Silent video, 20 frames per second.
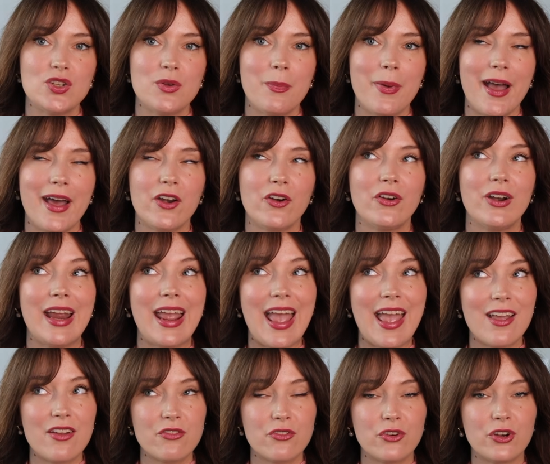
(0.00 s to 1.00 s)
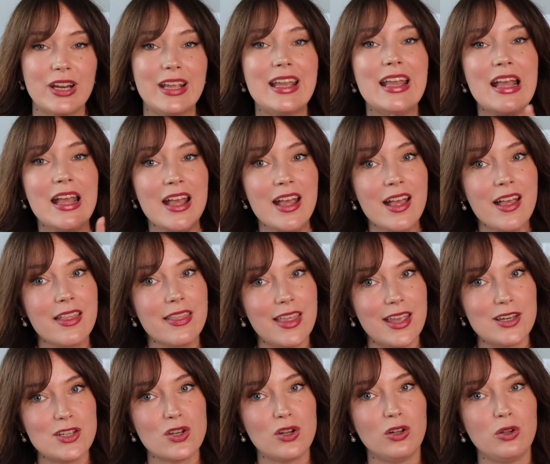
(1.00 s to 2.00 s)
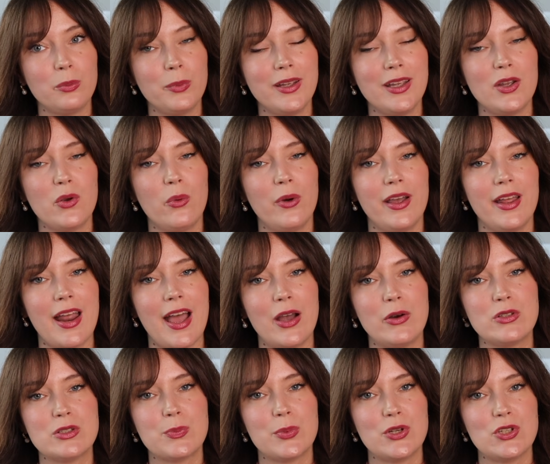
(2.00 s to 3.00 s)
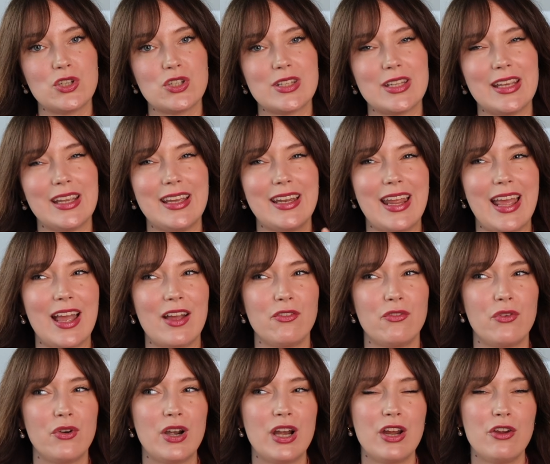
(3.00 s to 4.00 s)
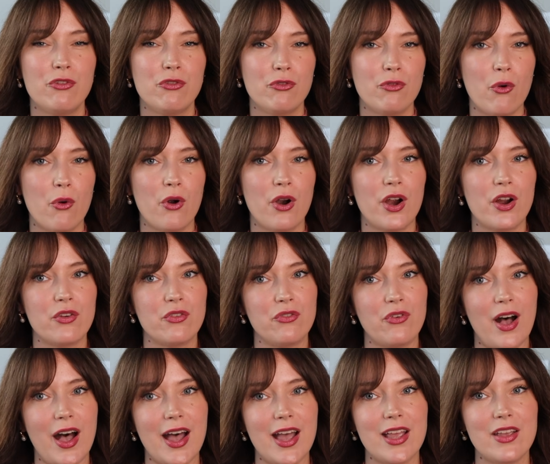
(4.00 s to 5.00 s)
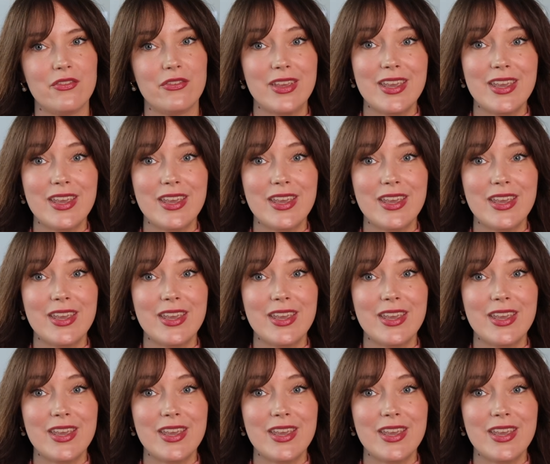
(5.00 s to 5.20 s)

the battery they told me when I was purchasing it, every 4 or 5